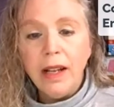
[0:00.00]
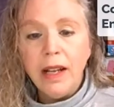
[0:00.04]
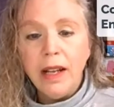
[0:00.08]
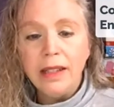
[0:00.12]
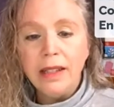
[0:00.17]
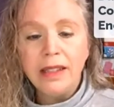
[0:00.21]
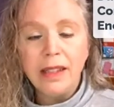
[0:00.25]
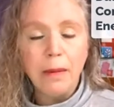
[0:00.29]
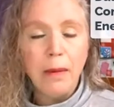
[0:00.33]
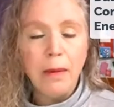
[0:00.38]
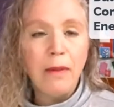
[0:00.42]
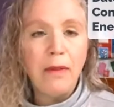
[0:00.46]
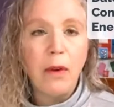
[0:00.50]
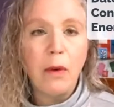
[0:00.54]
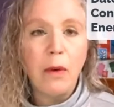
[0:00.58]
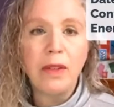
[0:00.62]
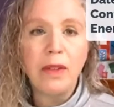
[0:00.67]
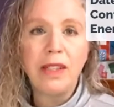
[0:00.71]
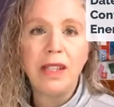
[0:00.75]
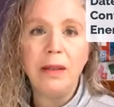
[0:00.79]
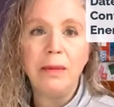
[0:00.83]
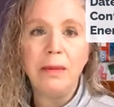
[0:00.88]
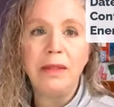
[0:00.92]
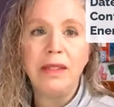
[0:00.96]
And some of it
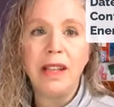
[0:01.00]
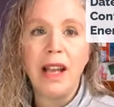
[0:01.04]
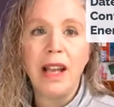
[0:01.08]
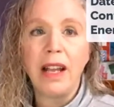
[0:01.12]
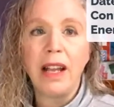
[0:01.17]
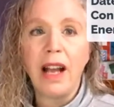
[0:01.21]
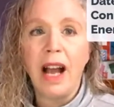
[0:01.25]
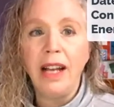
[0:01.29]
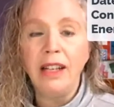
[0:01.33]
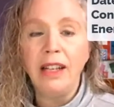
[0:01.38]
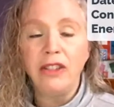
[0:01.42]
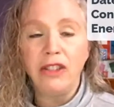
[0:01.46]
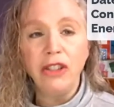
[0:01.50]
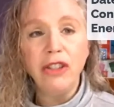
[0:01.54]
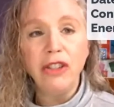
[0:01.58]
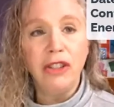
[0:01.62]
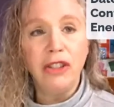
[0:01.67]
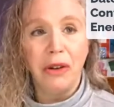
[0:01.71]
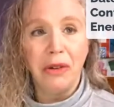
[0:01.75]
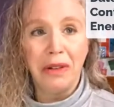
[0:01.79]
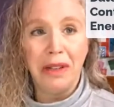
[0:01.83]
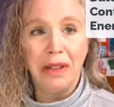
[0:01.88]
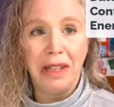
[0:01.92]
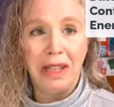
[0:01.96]
was him saying, I just
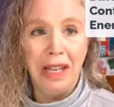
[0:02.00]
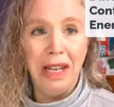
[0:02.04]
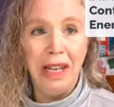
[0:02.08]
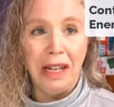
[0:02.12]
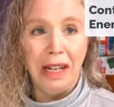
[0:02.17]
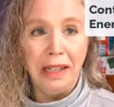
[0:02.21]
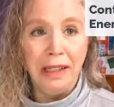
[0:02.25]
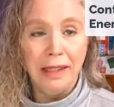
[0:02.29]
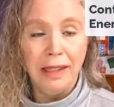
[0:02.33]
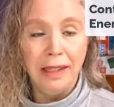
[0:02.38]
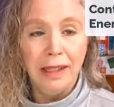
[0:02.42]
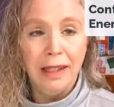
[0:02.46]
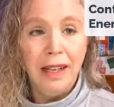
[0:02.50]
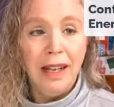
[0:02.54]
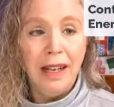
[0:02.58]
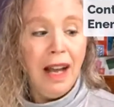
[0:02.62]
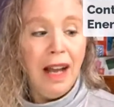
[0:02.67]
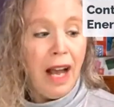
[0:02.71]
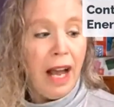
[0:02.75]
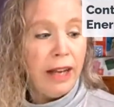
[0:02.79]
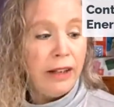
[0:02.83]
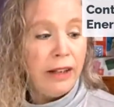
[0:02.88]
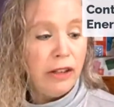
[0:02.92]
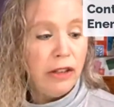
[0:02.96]
don't get it.
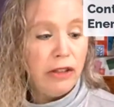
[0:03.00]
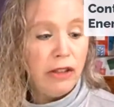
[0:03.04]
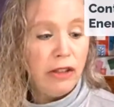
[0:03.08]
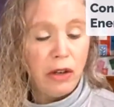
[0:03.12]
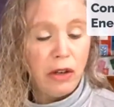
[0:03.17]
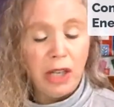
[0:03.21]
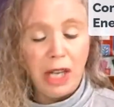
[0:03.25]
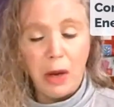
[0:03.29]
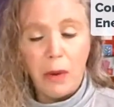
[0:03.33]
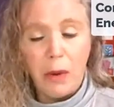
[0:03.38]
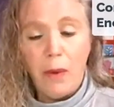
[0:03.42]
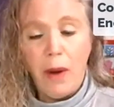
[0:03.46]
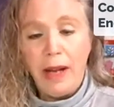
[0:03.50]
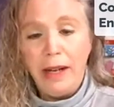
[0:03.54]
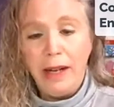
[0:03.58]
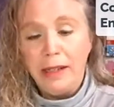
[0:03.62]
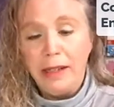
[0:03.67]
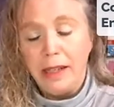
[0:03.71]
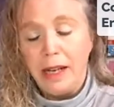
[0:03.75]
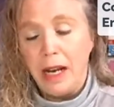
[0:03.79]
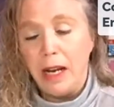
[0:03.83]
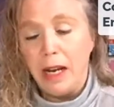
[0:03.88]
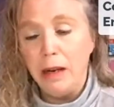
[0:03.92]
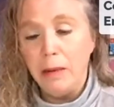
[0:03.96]
I just don't get, why
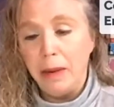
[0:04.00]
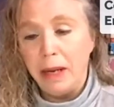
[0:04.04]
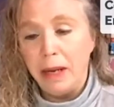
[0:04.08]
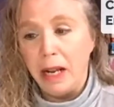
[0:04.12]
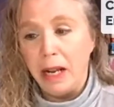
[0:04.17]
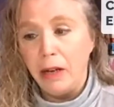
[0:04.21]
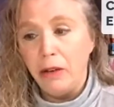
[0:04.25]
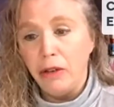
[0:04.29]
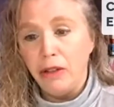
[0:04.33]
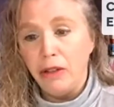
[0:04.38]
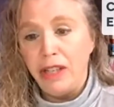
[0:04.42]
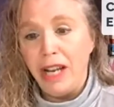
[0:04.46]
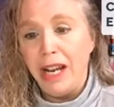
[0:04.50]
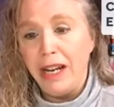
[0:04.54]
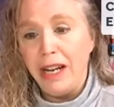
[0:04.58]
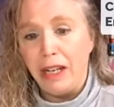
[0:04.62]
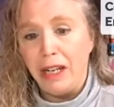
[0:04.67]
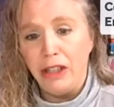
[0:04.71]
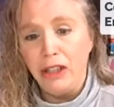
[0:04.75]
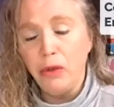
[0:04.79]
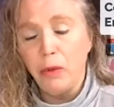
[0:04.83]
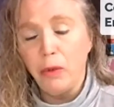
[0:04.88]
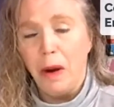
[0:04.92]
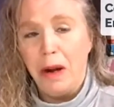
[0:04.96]
doesn't anybody understand? I
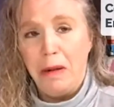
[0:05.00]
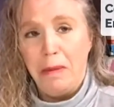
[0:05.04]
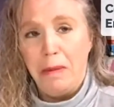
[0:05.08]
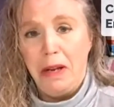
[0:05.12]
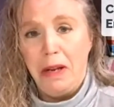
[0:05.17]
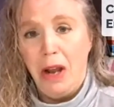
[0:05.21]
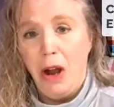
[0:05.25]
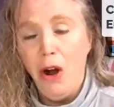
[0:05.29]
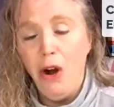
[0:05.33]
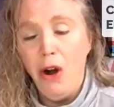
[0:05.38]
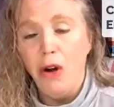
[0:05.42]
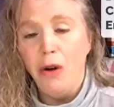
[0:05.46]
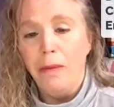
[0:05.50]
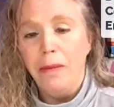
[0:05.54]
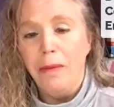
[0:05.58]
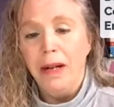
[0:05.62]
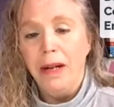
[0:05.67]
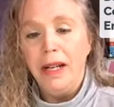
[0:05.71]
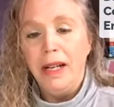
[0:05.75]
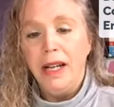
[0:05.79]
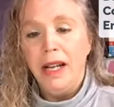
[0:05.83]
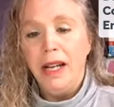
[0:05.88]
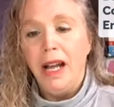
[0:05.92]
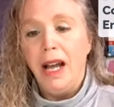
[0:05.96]
just want to be home.
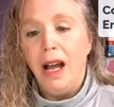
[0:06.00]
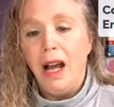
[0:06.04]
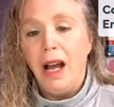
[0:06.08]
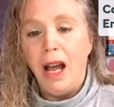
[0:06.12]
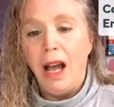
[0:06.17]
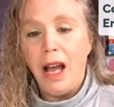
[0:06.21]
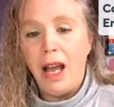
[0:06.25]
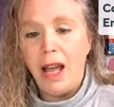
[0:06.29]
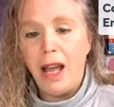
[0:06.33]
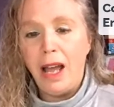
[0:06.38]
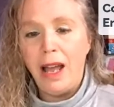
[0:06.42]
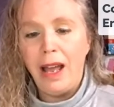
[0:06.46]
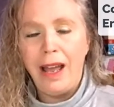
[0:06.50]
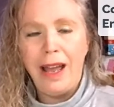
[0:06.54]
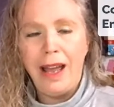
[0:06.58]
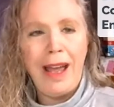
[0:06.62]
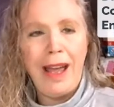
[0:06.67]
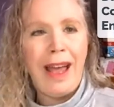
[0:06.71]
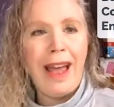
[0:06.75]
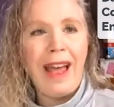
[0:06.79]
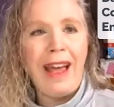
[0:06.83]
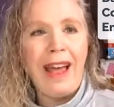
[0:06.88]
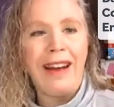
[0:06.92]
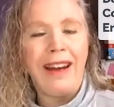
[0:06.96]

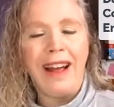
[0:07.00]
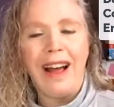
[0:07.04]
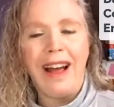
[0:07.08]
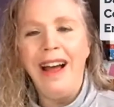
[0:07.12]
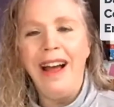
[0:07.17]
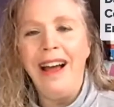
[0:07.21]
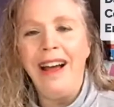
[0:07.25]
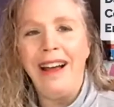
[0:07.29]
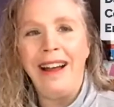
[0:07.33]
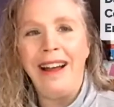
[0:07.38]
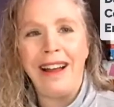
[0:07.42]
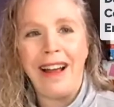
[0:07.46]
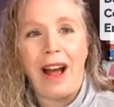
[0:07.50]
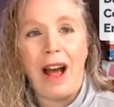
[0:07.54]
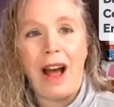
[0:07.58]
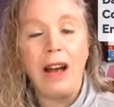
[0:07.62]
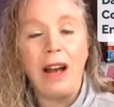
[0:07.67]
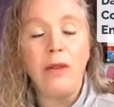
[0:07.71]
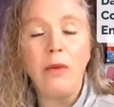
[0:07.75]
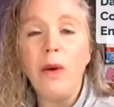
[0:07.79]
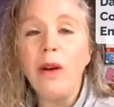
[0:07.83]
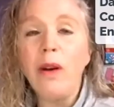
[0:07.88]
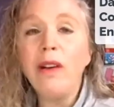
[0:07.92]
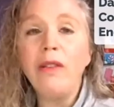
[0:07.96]
And
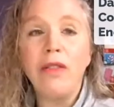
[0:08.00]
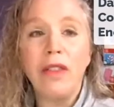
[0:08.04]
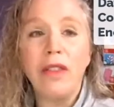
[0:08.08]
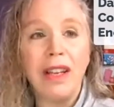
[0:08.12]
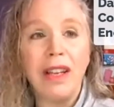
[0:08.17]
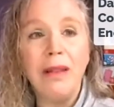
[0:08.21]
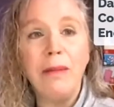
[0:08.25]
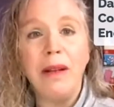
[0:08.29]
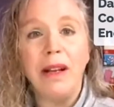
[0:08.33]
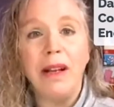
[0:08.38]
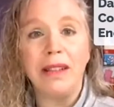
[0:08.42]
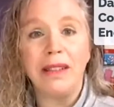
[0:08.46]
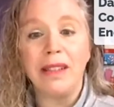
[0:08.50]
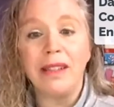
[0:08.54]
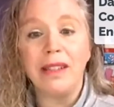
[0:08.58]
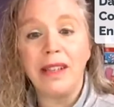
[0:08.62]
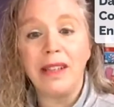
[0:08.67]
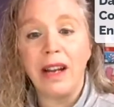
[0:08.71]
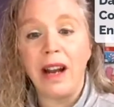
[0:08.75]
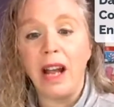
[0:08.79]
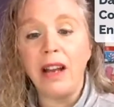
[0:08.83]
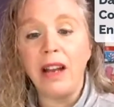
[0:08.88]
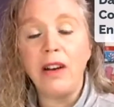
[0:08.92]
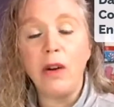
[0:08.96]
on one of the emails it
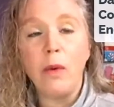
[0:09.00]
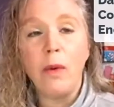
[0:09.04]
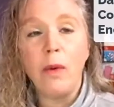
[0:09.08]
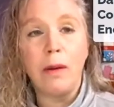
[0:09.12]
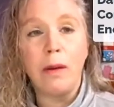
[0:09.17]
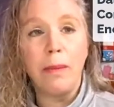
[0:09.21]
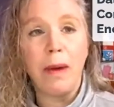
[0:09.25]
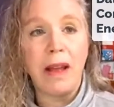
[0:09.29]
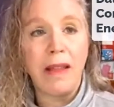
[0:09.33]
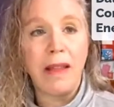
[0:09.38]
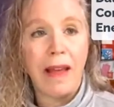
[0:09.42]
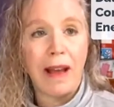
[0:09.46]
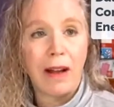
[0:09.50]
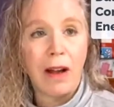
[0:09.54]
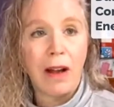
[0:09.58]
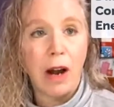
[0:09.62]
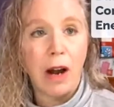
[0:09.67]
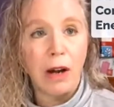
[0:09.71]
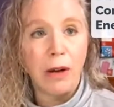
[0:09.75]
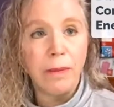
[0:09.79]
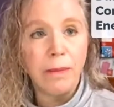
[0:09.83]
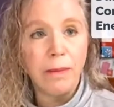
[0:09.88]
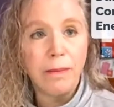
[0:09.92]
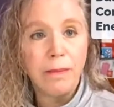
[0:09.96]
said, I don't want to buy that
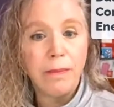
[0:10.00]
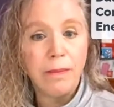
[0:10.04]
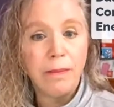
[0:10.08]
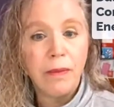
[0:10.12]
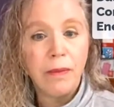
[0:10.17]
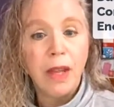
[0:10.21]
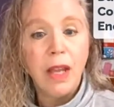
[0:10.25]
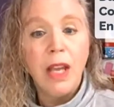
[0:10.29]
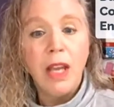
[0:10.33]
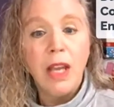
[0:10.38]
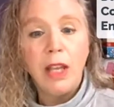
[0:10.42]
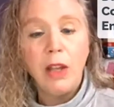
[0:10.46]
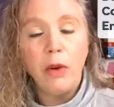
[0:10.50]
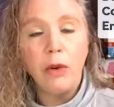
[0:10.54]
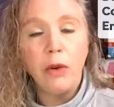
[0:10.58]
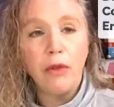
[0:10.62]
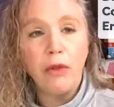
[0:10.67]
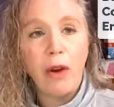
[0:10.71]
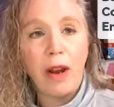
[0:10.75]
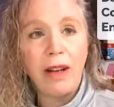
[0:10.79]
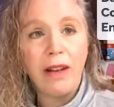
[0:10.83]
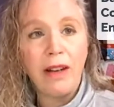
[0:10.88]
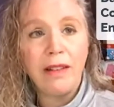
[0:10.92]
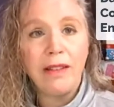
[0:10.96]
car. You're
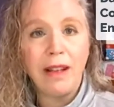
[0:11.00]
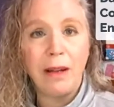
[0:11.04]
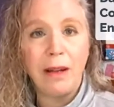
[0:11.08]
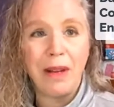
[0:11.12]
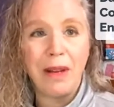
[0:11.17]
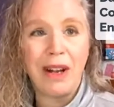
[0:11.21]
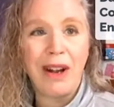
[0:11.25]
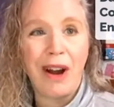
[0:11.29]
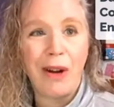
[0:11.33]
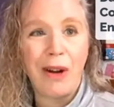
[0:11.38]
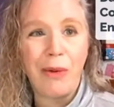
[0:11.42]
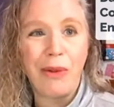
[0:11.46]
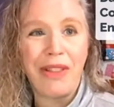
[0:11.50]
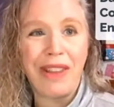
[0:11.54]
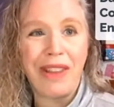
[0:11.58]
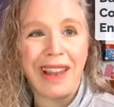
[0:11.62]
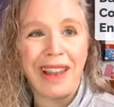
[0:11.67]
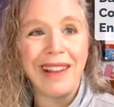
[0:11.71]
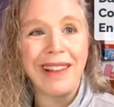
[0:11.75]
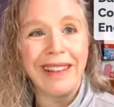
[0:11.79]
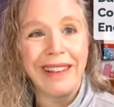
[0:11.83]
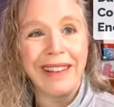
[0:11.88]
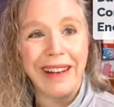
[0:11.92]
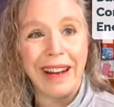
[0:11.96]
trying to sell me a car with the
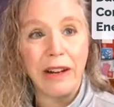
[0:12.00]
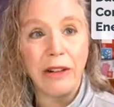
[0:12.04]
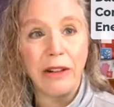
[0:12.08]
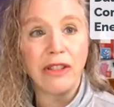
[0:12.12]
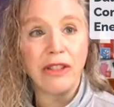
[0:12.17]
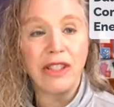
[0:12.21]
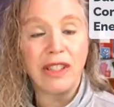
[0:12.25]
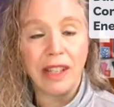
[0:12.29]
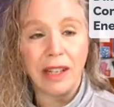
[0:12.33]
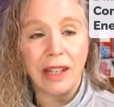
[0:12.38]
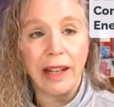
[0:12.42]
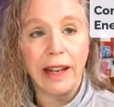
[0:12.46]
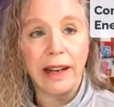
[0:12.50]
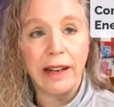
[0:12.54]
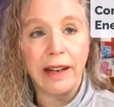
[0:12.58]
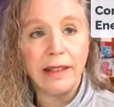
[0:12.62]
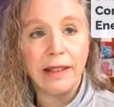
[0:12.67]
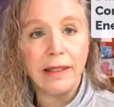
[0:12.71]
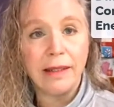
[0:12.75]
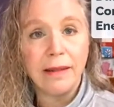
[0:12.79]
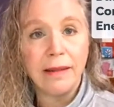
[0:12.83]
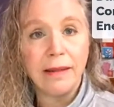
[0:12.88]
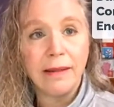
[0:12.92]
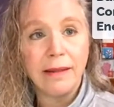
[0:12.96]
alienator still in it.